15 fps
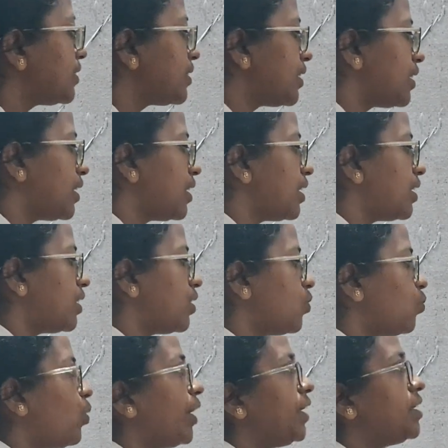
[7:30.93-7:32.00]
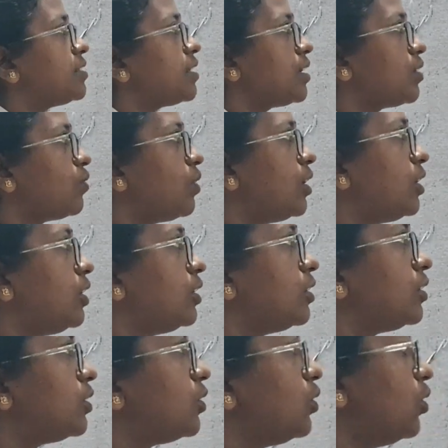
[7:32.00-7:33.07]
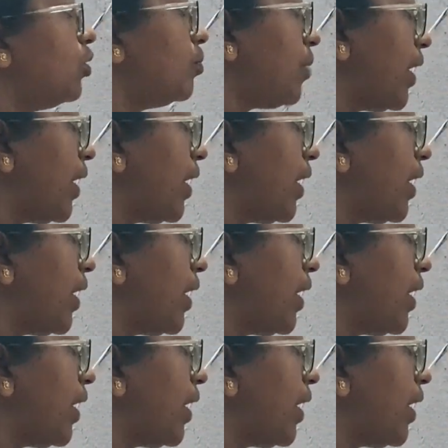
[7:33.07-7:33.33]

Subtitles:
as a y is equal to